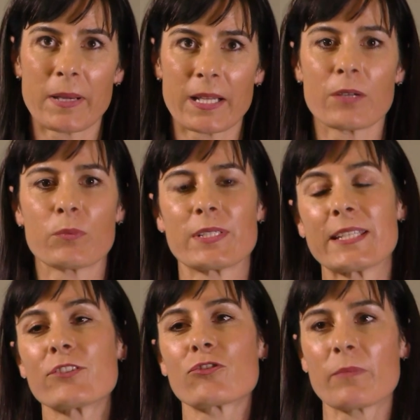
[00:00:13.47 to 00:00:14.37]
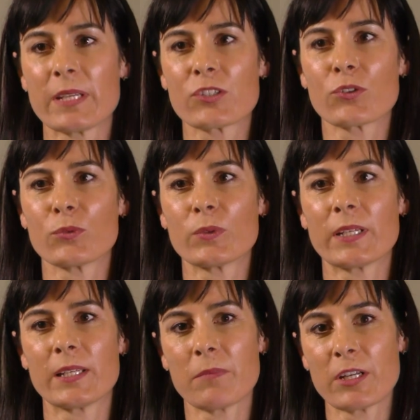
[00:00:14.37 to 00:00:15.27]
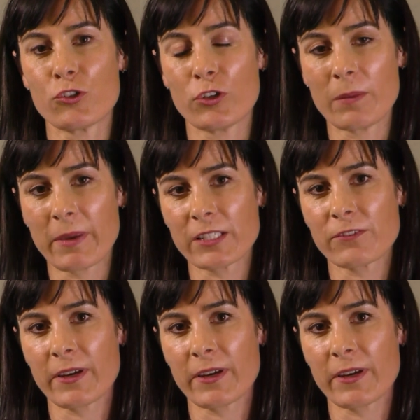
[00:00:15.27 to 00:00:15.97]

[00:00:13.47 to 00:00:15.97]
but it was instrumental in my journey back to